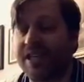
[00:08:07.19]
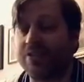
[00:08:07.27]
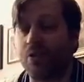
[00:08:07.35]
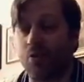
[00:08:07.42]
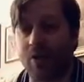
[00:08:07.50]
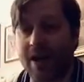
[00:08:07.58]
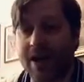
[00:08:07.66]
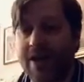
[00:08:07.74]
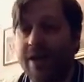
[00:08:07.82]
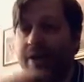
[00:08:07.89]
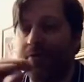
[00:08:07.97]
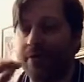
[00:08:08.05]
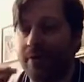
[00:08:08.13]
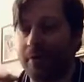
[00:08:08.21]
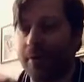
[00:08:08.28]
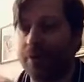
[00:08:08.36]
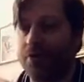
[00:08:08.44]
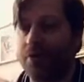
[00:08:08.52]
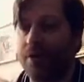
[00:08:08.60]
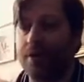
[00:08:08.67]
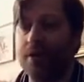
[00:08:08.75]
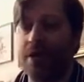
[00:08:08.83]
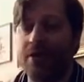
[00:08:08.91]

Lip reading: Grant entering the picture here.